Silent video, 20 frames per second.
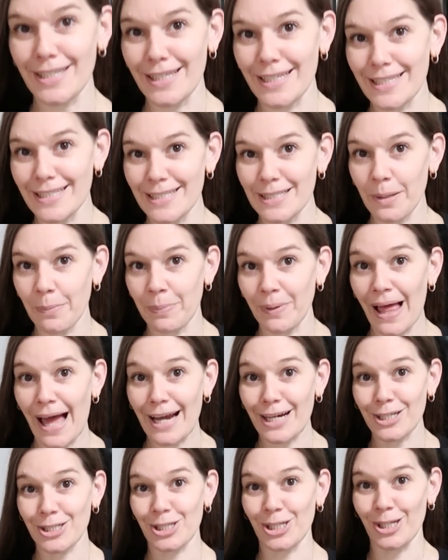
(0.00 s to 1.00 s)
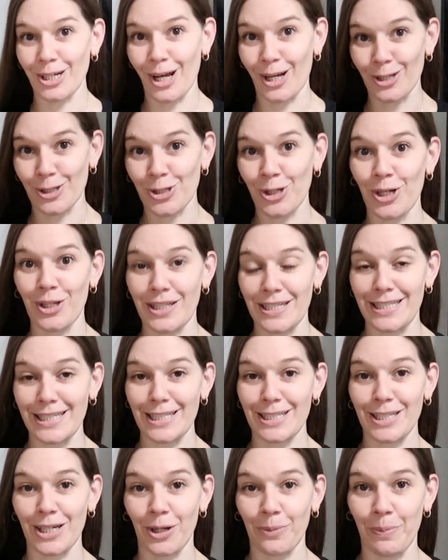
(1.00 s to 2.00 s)
to this black shirt, I'll show you the
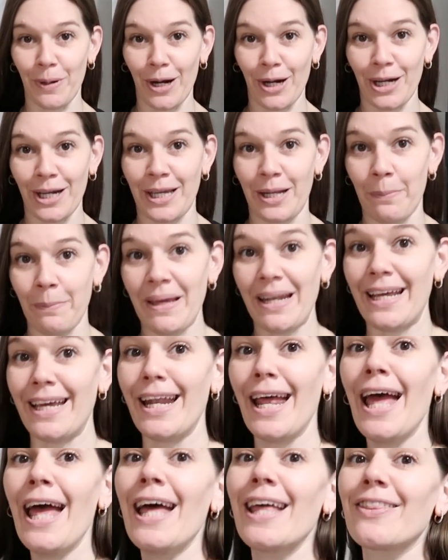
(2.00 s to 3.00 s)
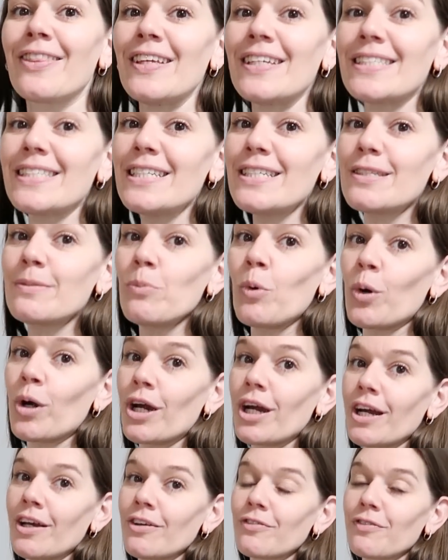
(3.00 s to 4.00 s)
detail part in a minute. This is
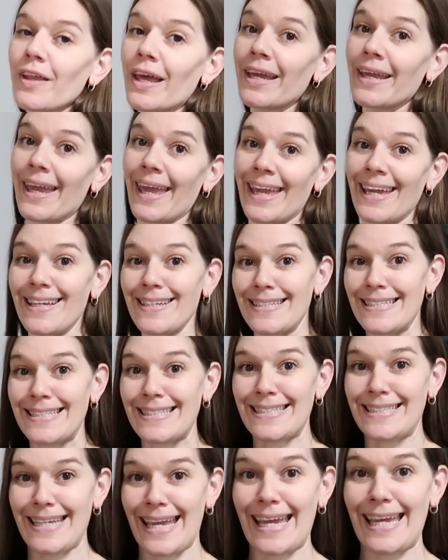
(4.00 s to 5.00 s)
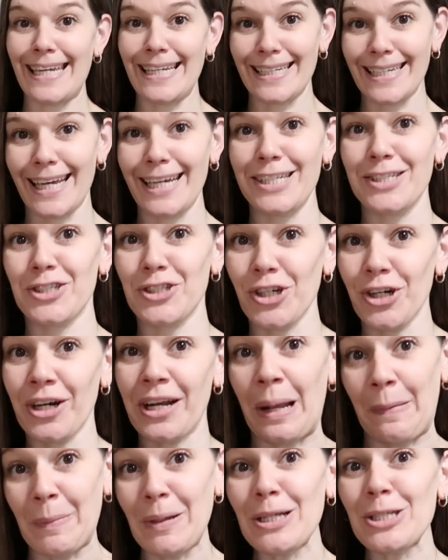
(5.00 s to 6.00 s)
more of like a date night
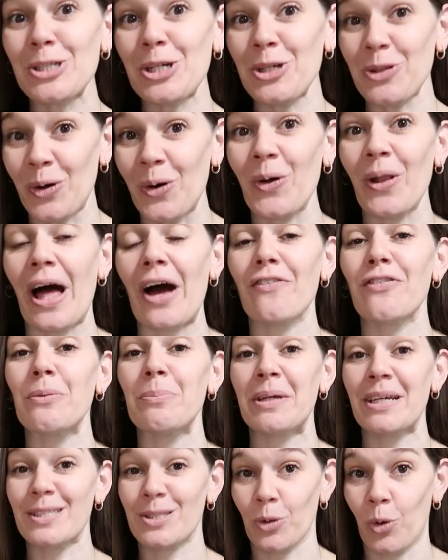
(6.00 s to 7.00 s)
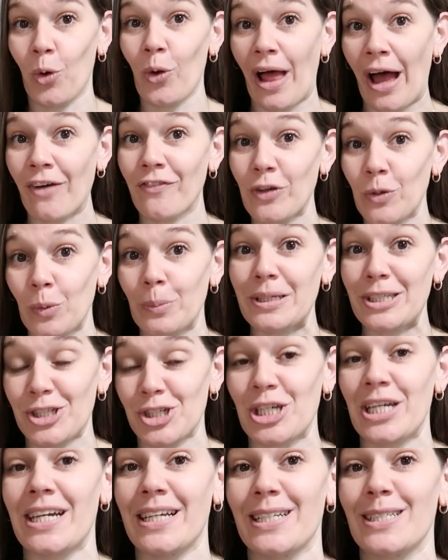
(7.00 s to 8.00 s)
shirt, and I'm gonna show you the whole outfit because the whole outfit will be
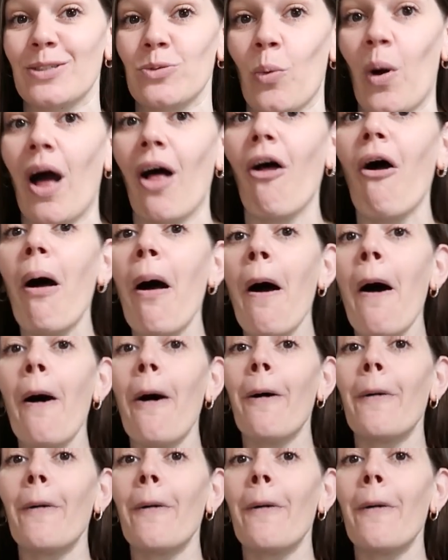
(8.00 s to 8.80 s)
Shein as well,